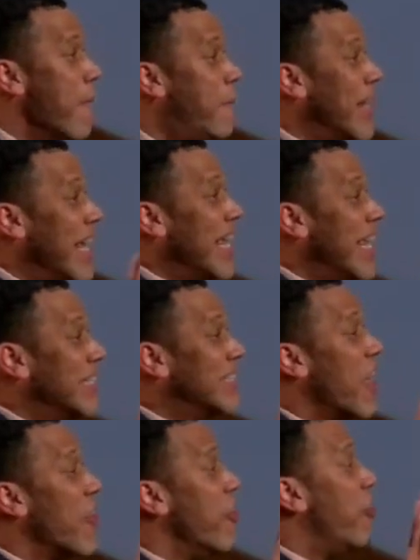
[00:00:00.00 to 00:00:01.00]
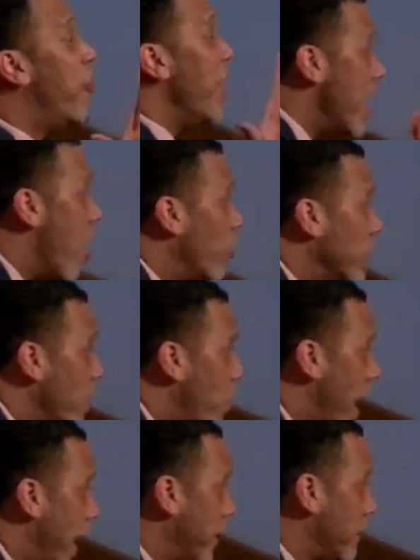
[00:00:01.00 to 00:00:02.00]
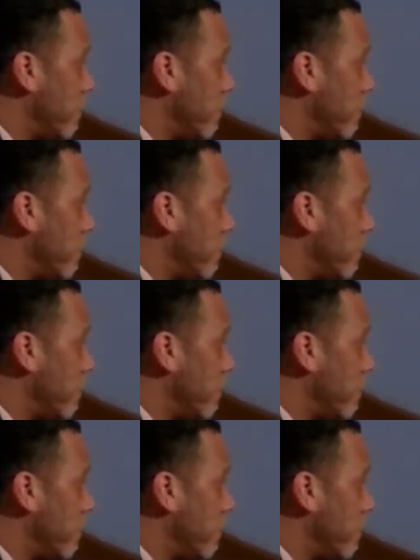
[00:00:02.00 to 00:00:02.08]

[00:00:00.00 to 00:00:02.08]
But it is the only way.